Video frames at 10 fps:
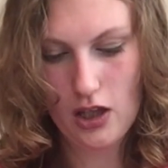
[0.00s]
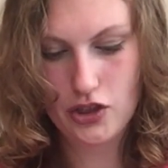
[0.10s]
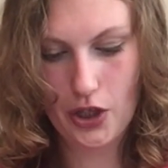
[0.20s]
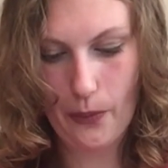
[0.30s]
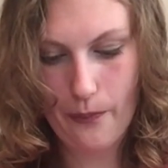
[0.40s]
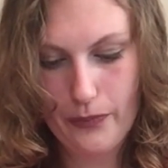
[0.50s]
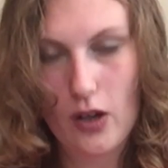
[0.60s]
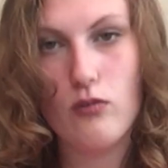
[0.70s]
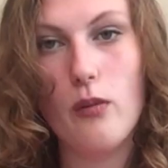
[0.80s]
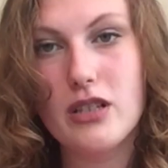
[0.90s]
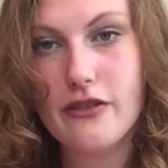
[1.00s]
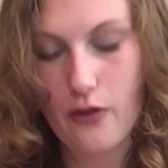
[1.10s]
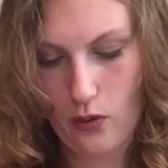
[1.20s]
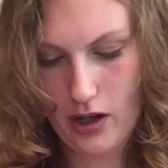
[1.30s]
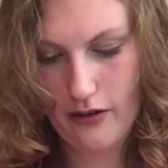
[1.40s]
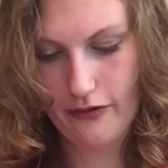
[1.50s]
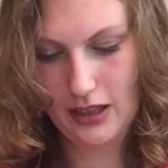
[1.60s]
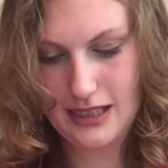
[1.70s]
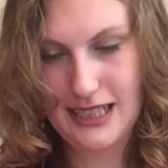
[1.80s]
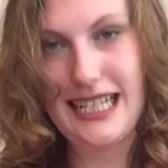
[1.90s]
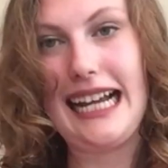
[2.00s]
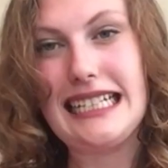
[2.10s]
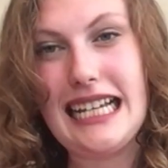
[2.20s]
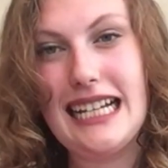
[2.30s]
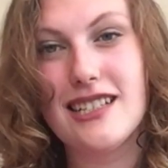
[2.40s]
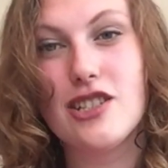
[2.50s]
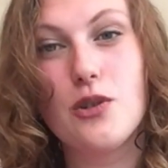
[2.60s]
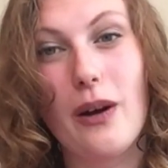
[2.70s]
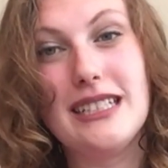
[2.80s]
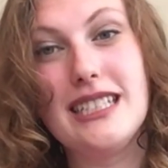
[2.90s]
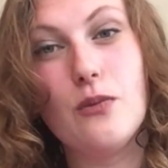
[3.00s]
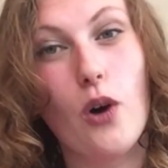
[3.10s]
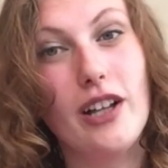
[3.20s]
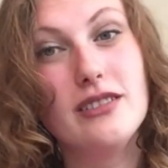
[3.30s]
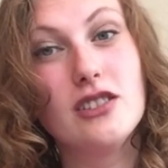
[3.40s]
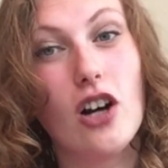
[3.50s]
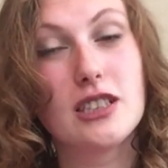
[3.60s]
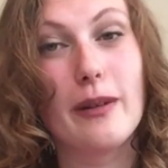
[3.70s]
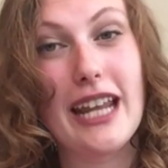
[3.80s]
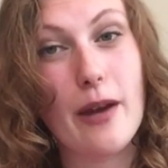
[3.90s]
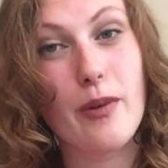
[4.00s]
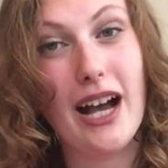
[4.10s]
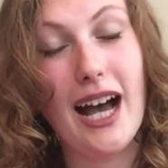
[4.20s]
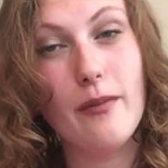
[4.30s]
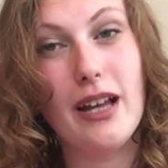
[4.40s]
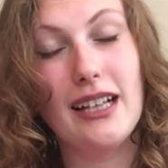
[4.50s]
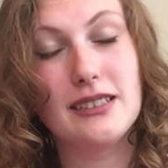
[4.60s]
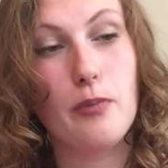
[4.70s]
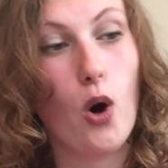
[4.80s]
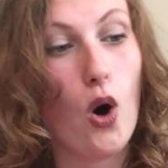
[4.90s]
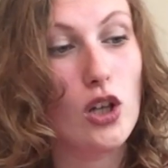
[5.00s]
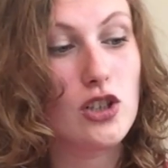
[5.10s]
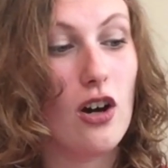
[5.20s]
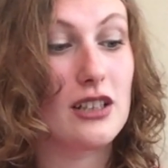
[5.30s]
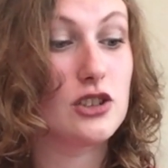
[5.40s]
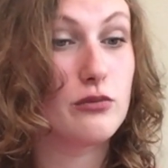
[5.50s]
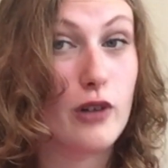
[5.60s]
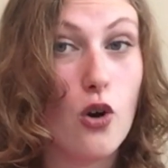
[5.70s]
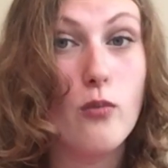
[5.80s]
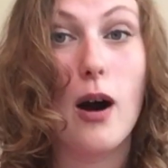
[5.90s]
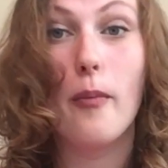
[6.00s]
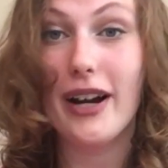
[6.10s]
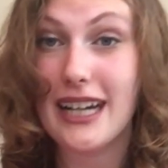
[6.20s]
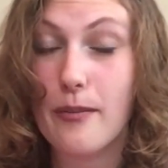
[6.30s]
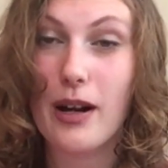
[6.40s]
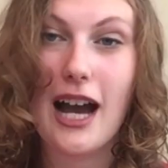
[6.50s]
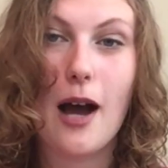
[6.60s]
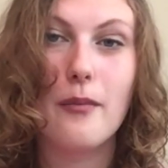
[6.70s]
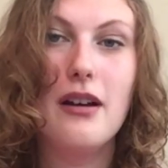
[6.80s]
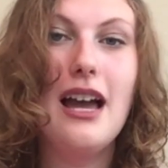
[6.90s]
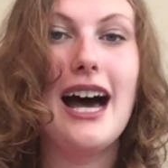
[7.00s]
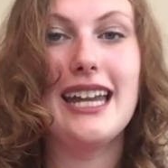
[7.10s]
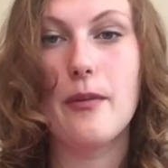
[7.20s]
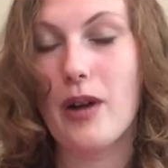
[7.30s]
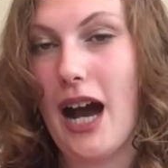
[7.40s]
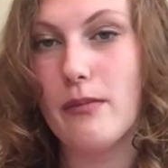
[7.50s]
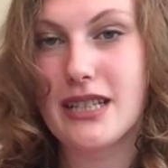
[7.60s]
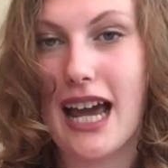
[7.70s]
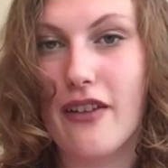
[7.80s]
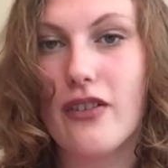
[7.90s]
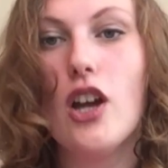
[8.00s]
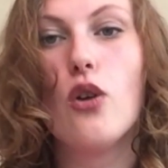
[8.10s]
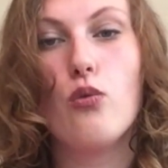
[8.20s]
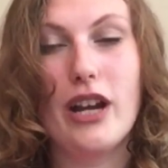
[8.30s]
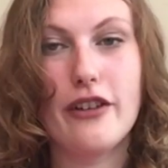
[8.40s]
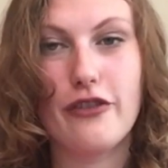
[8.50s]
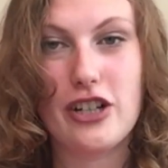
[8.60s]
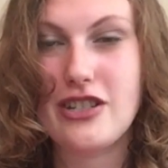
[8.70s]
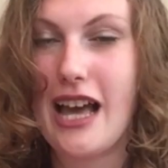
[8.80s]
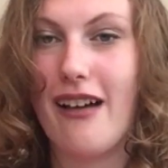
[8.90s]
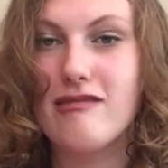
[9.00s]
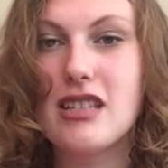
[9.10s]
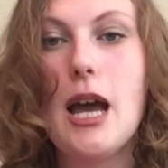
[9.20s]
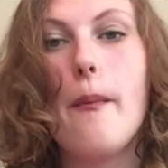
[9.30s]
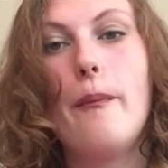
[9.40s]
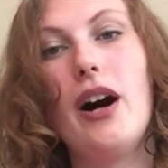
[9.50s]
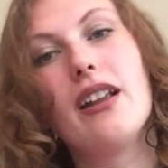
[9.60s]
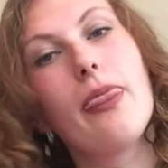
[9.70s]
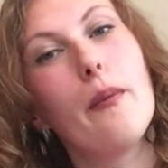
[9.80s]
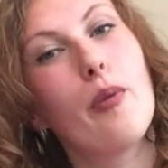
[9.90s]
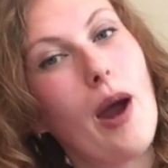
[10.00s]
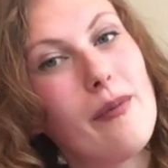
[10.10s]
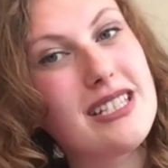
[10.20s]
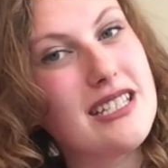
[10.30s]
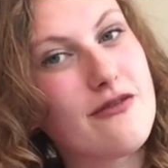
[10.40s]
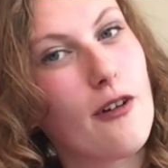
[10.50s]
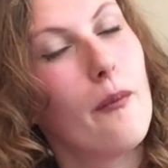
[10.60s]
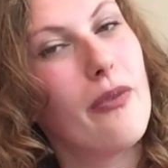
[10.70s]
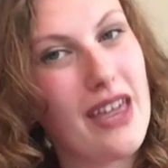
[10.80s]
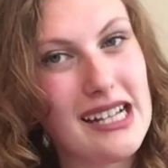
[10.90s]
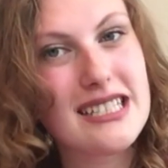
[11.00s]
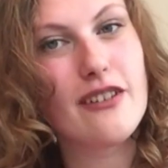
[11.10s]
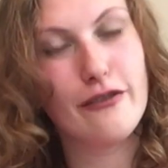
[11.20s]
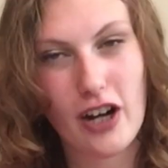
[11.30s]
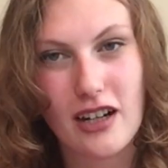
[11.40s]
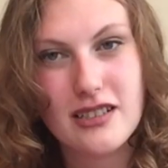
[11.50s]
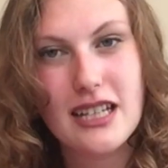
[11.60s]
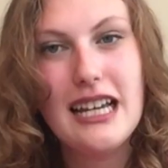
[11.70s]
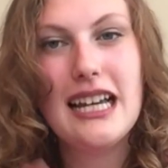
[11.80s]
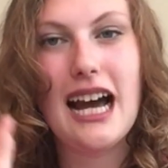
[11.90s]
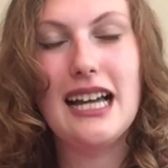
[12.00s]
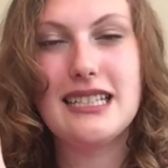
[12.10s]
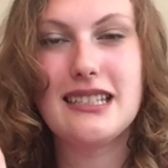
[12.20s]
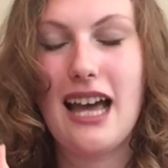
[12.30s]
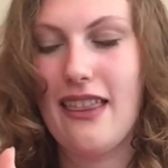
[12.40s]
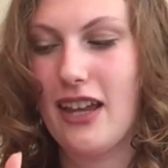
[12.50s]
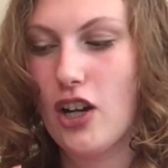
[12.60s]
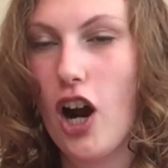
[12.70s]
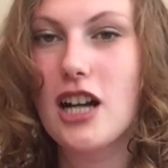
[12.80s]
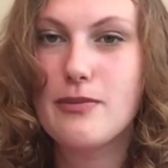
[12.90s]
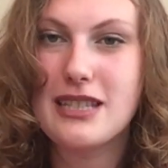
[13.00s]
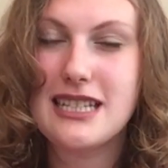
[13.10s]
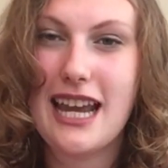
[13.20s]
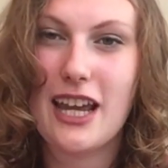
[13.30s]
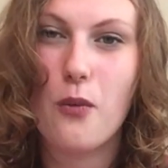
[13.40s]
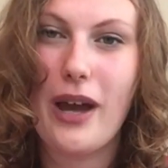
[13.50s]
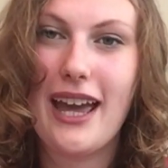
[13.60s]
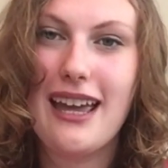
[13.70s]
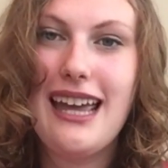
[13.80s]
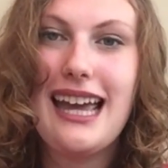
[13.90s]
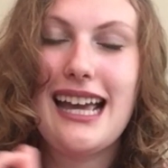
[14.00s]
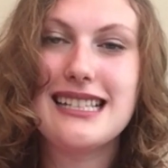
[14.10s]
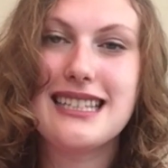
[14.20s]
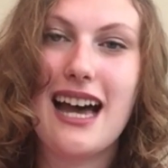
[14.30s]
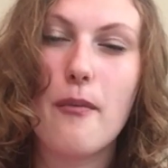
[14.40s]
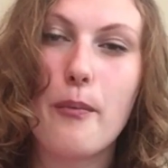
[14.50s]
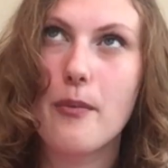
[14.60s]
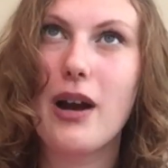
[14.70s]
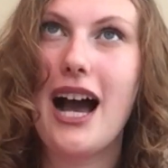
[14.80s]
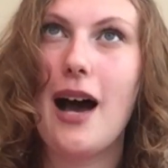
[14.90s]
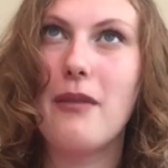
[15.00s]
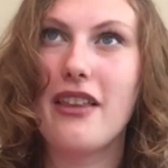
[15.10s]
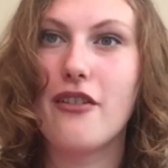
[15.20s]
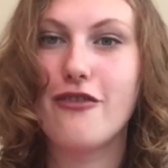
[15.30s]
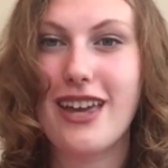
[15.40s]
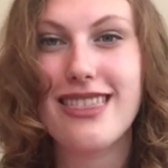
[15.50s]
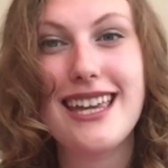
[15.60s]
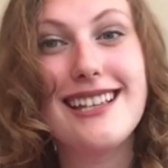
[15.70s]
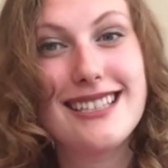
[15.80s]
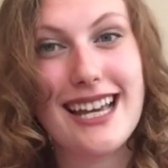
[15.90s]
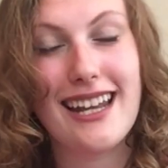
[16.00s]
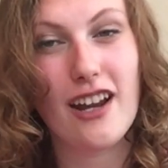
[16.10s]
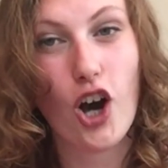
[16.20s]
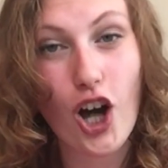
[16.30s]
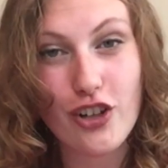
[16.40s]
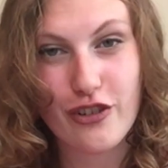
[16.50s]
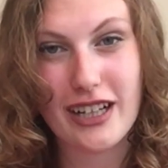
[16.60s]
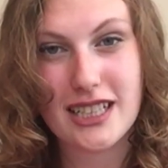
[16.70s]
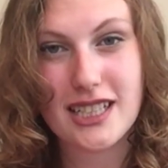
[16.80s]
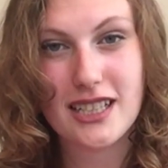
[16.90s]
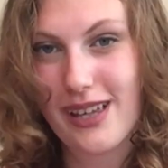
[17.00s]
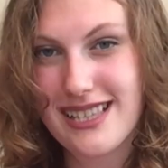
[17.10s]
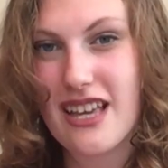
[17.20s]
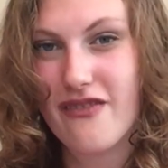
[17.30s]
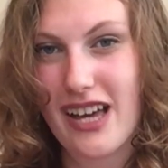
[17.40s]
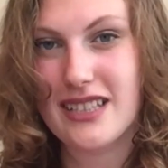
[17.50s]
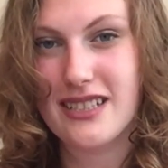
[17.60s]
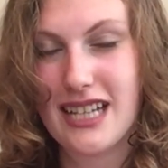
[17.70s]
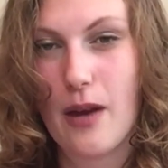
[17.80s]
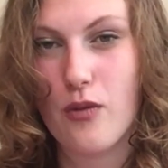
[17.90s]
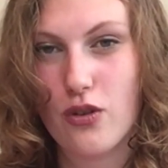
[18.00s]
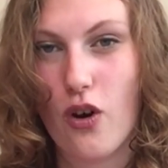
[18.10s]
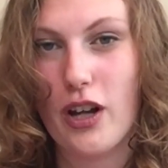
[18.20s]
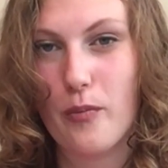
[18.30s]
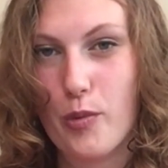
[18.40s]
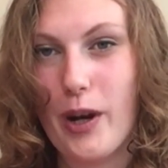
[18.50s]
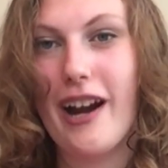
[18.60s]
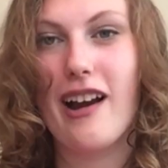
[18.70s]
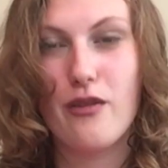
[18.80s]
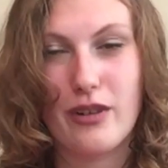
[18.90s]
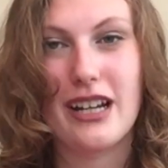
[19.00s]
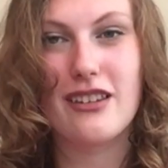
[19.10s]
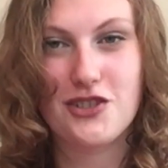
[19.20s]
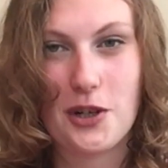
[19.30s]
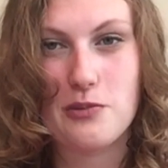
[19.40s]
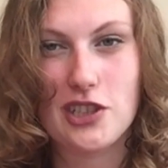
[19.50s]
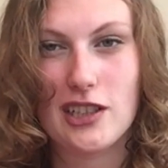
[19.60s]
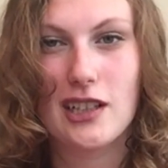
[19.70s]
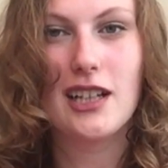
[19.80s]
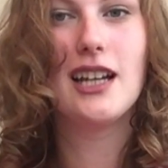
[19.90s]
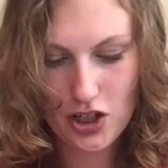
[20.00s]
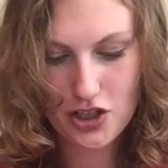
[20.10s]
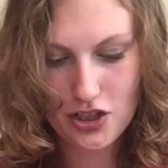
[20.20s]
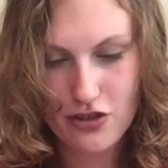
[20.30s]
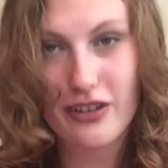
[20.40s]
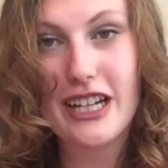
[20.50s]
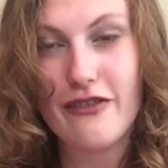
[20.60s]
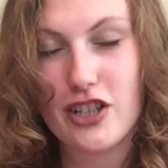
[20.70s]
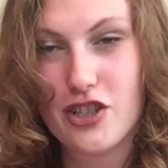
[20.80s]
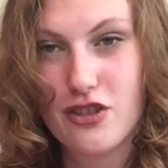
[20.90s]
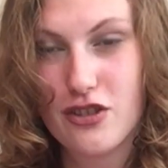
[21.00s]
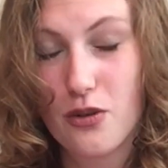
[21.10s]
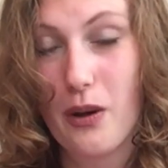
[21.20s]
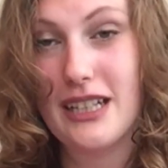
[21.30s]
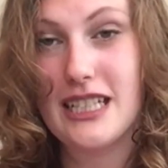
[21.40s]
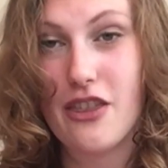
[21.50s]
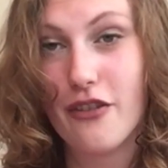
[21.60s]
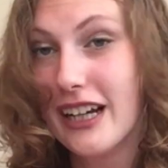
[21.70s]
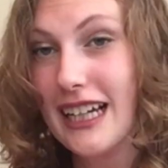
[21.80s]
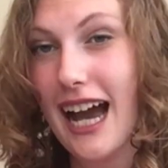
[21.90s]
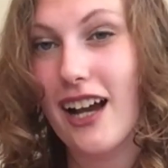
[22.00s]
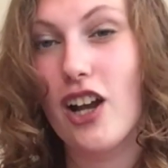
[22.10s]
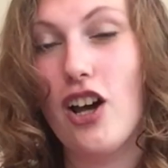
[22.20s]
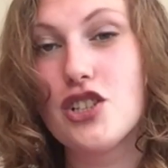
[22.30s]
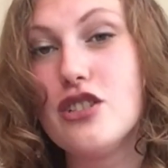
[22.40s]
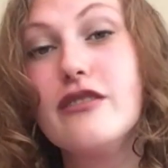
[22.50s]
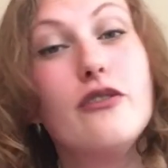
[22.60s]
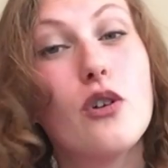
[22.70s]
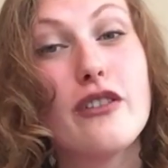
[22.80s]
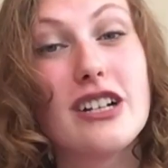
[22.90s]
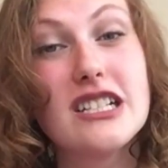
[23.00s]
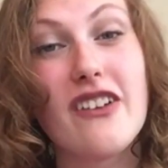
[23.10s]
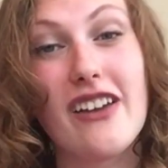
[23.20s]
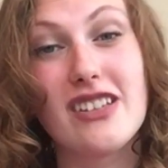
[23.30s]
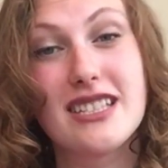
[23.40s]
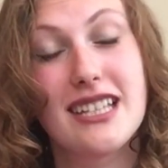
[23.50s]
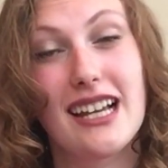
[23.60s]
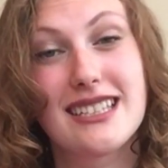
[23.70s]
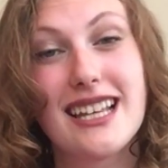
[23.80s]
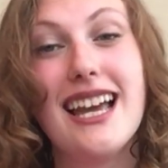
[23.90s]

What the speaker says: So, Romans 4 verses 19 to 21 talks about Abraham. It's Paul talking to Rome about Abraham and Abraham's life. Read it for yourselves. But the premises from this verse is, and the encouragement to take away, is that Abraham had the faith he did at 100 because he invested time with God in prayer and reading the scripture. Colossians 3 verse 23 and Colossians 4 verse 5 and 6.